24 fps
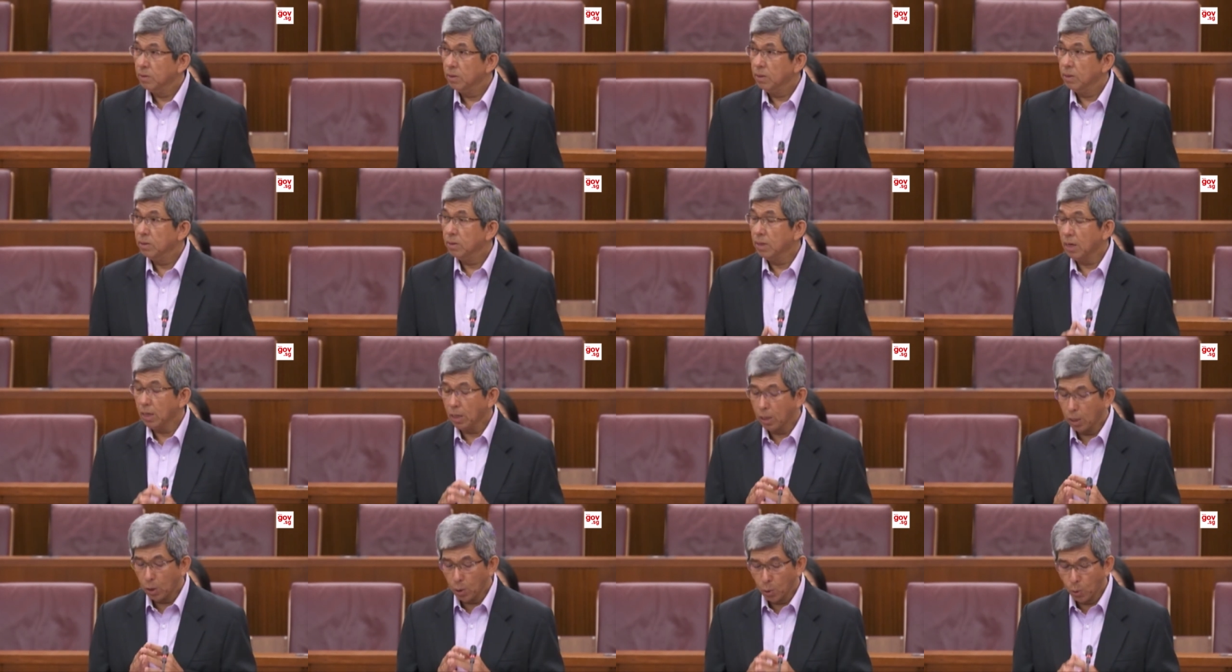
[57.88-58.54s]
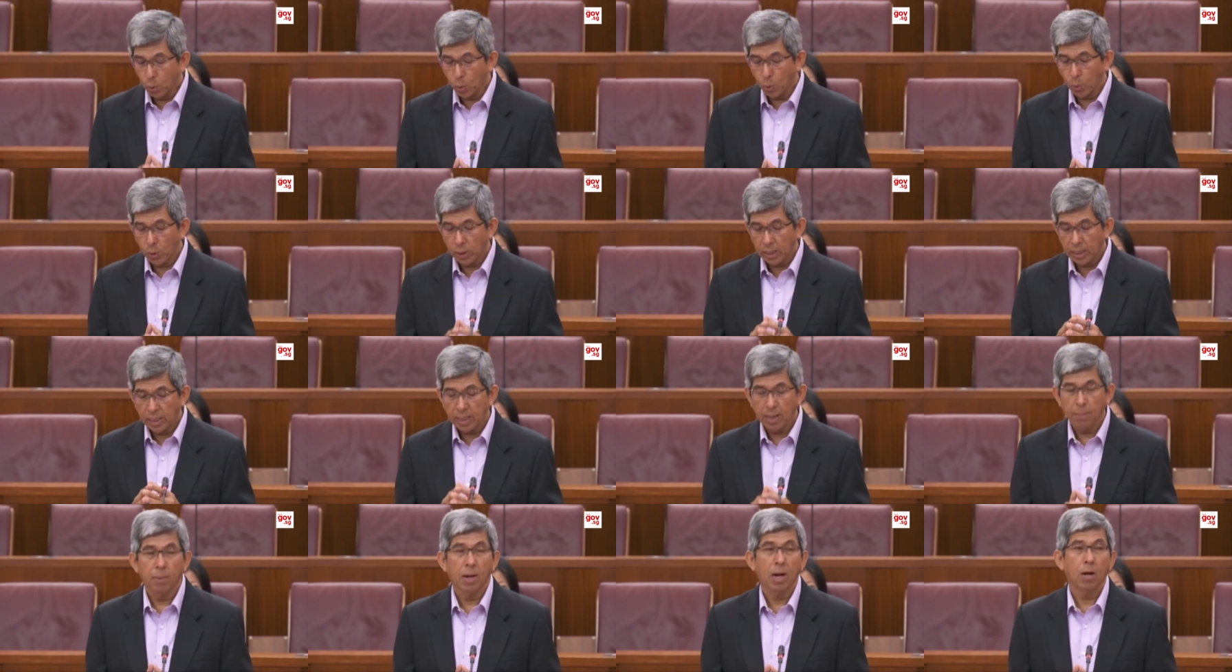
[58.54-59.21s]
that
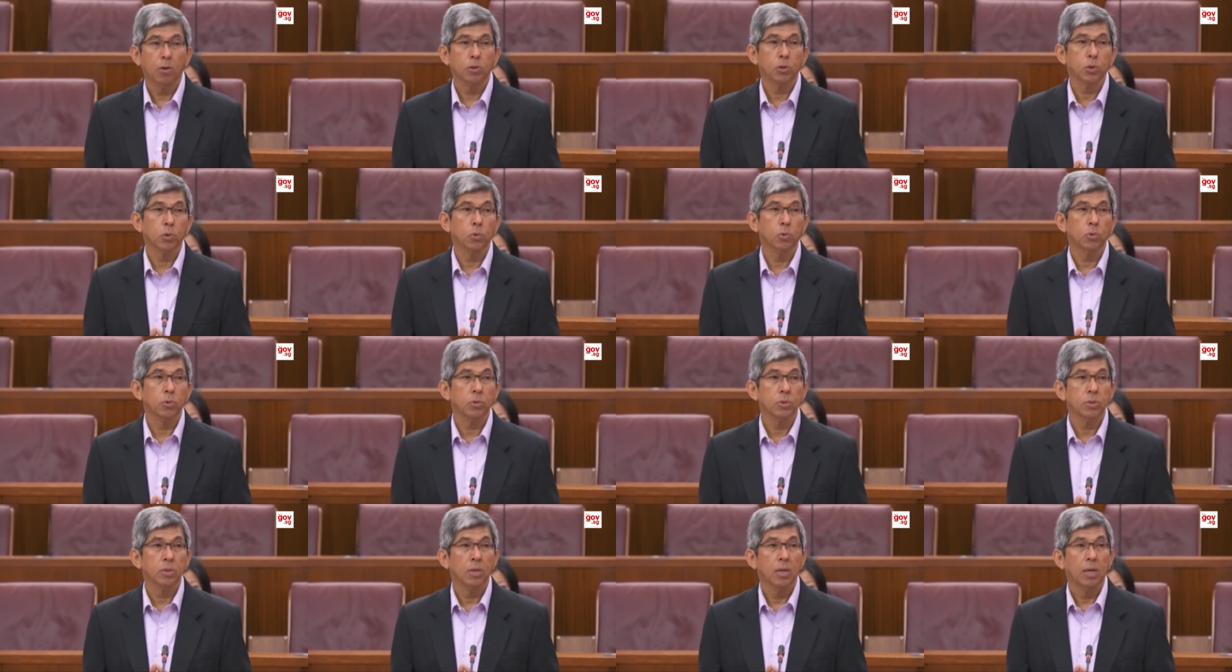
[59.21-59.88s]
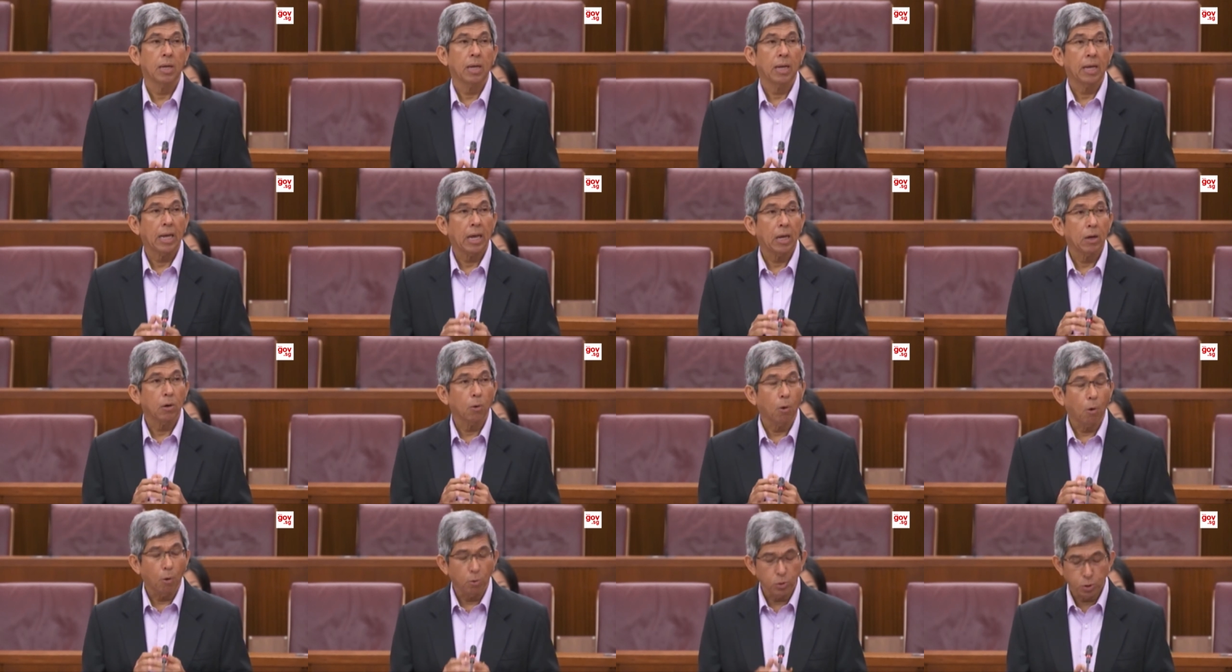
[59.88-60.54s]
low-income households can
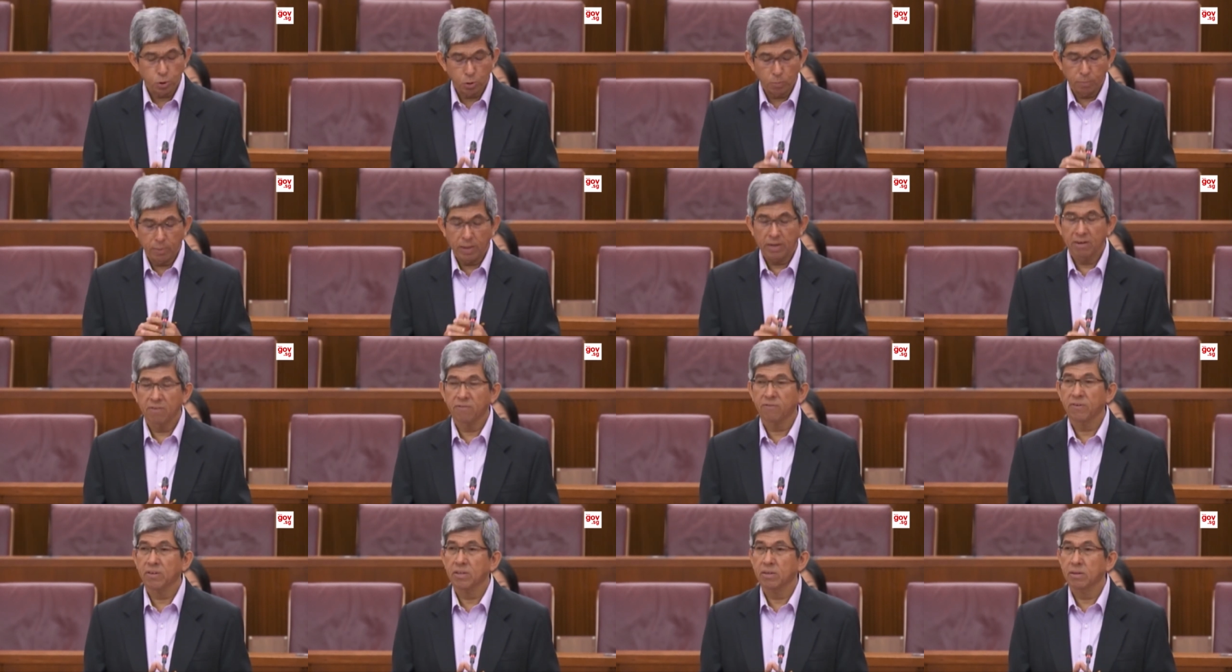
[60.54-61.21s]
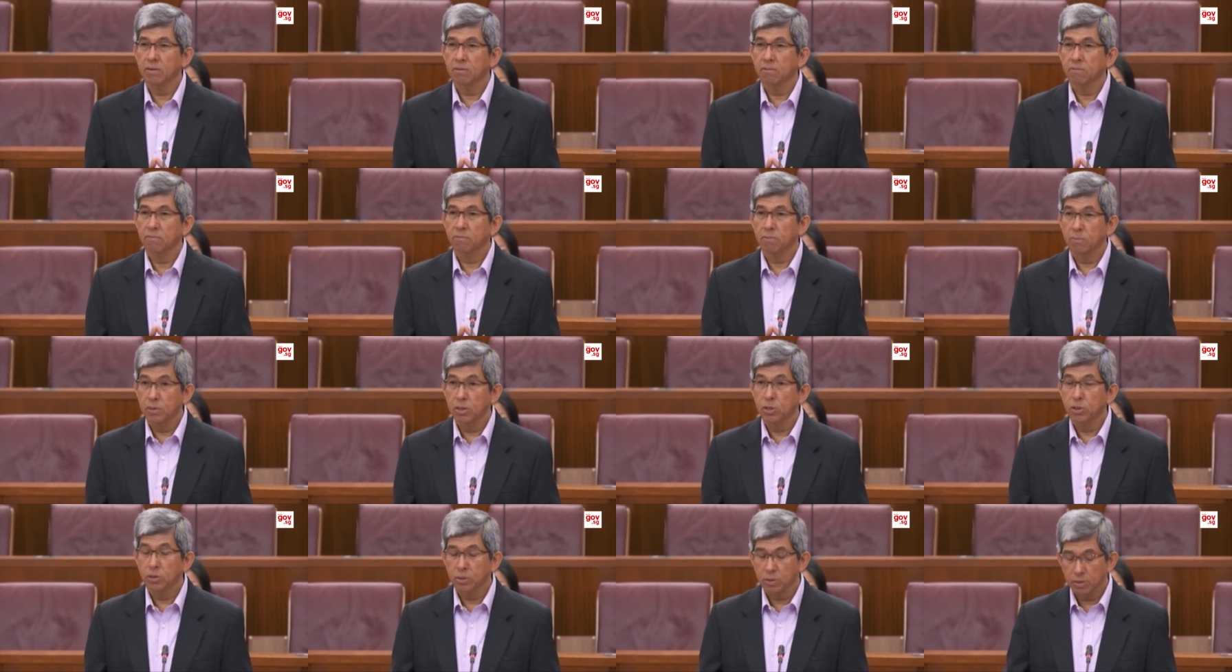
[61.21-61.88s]
also benefit from
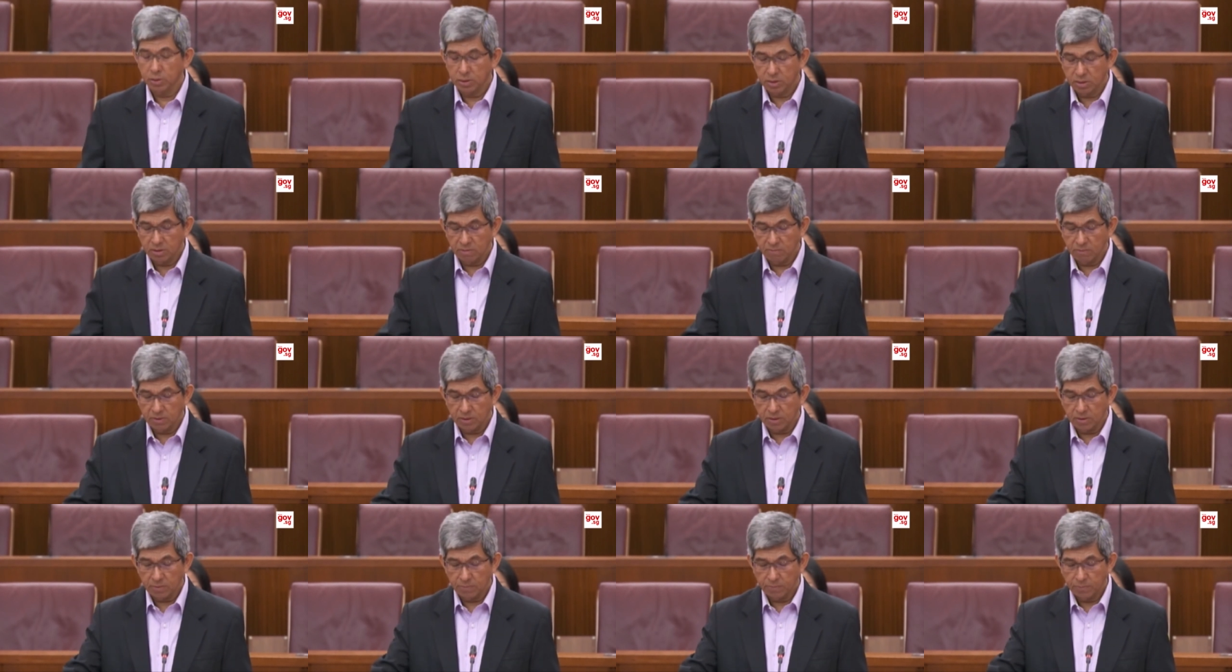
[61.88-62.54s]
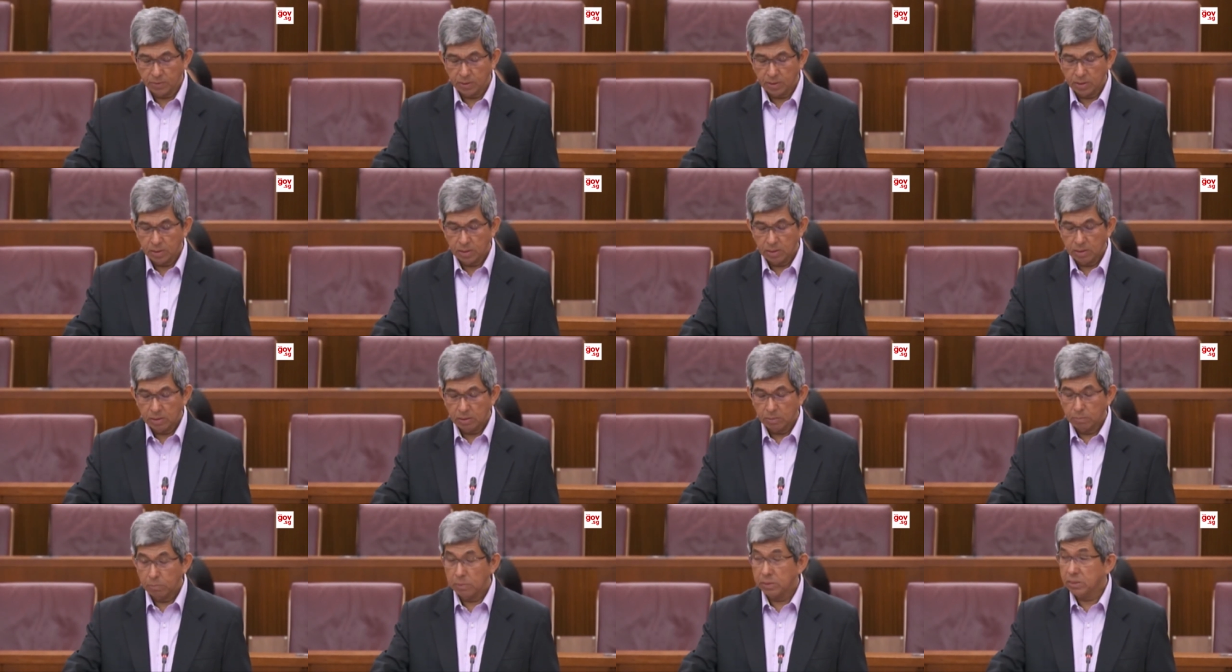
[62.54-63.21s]
digital TV.
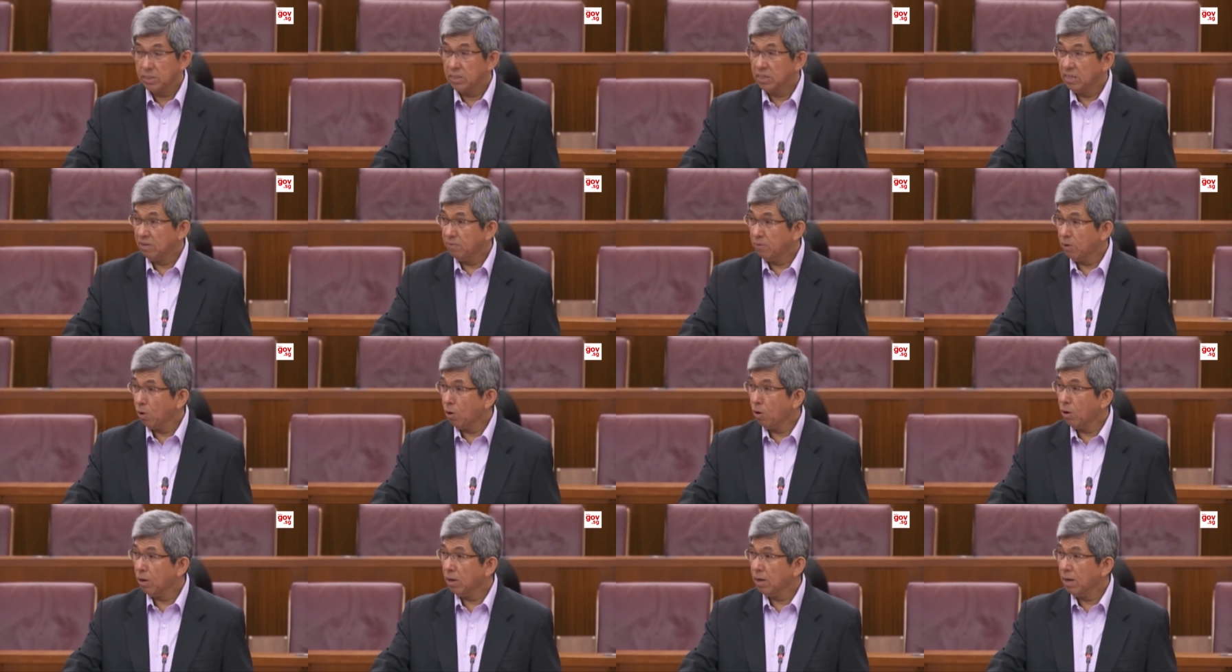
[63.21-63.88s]
Mr. David Ong